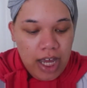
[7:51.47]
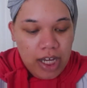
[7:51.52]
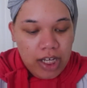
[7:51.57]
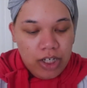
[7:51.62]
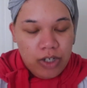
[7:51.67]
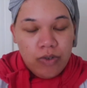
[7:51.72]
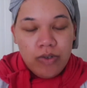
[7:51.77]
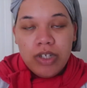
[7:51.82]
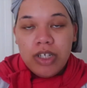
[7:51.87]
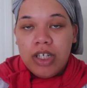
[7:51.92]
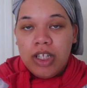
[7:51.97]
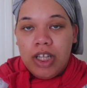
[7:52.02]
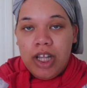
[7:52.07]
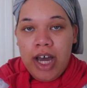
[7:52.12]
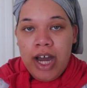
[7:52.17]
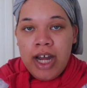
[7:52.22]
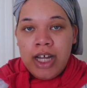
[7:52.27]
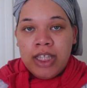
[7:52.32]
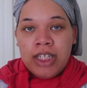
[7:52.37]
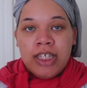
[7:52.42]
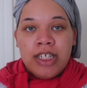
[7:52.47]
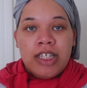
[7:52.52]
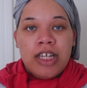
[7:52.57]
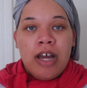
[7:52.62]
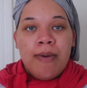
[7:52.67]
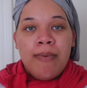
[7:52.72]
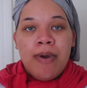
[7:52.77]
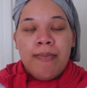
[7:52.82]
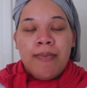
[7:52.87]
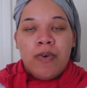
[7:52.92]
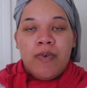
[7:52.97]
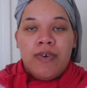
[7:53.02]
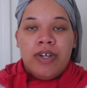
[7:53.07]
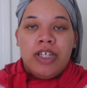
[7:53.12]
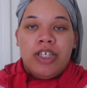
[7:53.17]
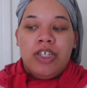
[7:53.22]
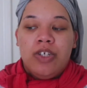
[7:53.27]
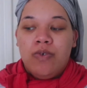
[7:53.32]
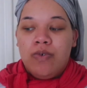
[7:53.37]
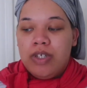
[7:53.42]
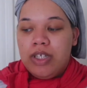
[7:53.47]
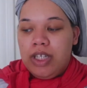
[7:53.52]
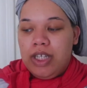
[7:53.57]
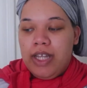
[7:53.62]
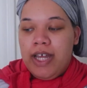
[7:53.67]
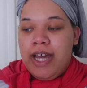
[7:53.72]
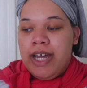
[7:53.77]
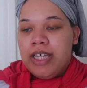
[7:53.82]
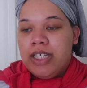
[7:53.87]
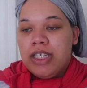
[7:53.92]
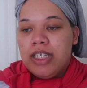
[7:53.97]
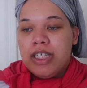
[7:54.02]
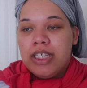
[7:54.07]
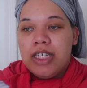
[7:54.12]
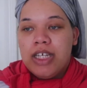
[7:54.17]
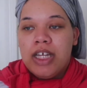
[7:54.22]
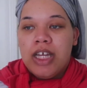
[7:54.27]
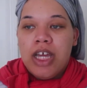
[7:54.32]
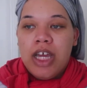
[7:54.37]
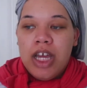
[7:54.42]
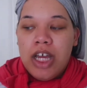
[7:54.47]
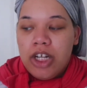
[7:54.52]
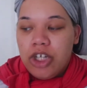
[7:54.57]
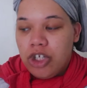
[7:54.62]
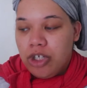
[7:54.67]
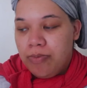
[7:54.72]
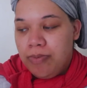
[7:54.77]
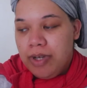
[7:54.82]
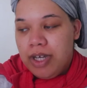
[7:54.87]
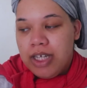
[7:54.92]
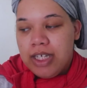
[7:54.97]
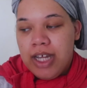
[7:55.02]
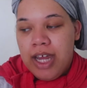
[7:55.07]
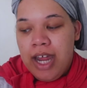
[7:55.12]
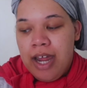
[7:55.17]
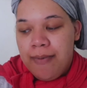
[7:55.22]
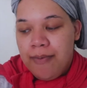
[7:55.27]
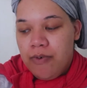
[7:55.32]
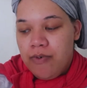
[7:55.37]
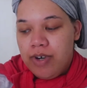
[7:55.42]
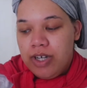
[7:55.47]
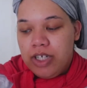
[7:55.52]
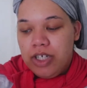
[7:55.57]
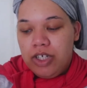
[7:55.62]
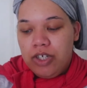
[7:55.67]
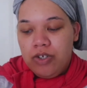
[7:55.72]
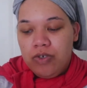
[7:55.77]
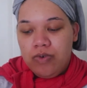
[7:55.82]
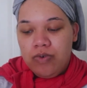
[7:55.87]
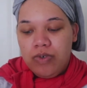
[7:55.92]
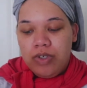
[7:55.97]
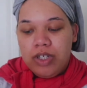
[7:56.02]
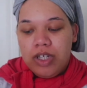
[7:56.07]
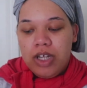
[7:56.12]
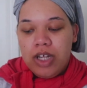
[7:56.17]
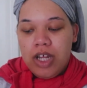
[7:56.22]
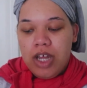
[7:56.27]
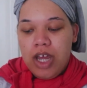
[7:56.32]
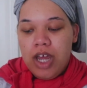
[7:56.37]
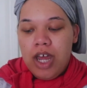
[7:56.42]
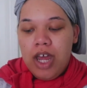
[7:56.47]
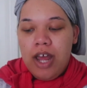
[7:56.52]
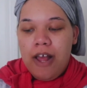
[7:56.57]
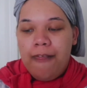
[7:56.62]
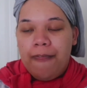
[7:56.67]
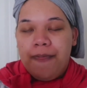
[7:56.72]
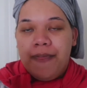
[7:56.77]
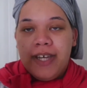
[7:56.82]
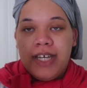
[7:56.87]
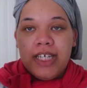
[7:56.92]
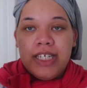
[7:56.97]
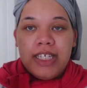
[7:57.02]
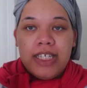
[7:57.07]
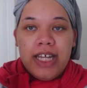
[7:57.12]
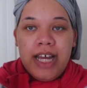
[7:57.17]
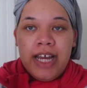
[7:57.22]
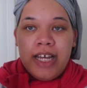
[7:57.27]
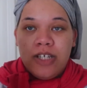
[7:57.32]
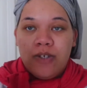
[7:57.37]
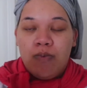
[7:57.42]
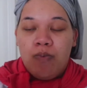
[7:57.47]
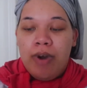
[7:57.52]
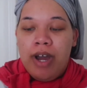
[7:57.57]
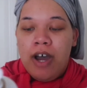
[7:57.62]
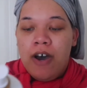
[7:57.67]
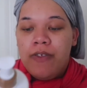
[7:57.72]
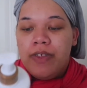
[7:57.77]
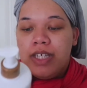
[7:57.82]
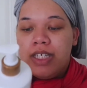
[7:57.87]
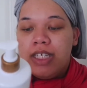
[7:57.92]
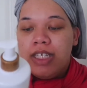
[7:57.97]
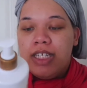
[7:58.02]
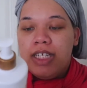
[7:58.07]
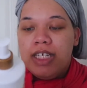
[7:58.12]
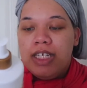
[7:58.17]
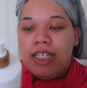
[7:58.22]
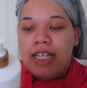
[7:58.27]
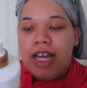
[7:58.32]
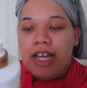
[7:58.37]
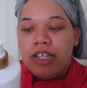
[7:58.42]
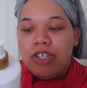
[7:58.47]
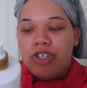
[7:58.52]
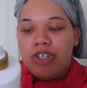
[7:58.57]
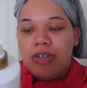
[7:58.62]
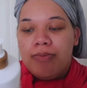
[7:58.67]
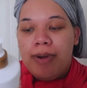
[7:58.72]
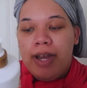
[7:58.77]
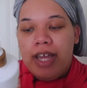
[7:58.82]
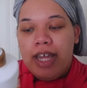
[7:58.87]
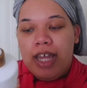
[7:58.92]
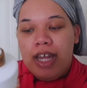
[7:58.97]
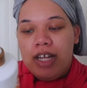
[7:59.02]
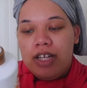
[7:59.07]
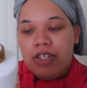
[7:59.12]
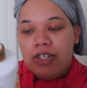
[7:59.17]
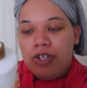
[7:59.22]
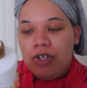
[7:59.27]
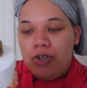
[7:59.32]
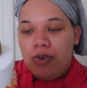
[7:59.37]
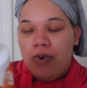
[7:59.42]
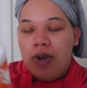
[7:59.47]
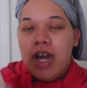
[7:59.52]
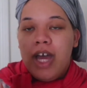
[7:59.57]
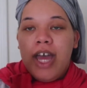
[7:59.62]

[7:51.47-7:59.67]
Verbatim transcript: used a lot. This time I'm going to use less just because I am going to use this as well. This is the Texture by Cantu